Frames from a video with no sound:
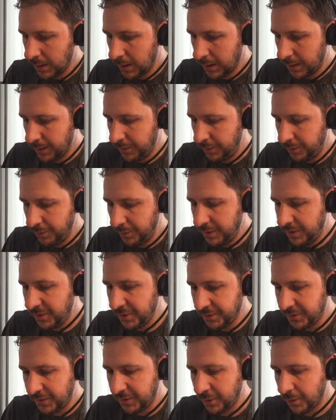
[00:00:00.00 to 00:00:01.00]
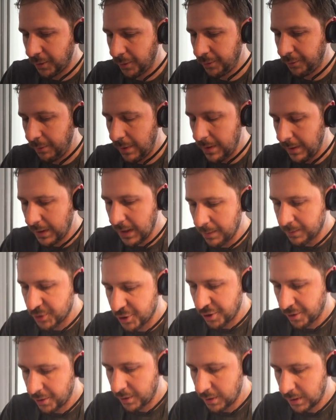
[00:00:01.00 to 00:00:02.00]
And Unity or Discord with a
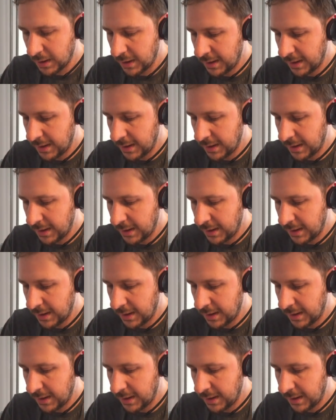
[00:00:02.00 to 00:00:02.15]
capture.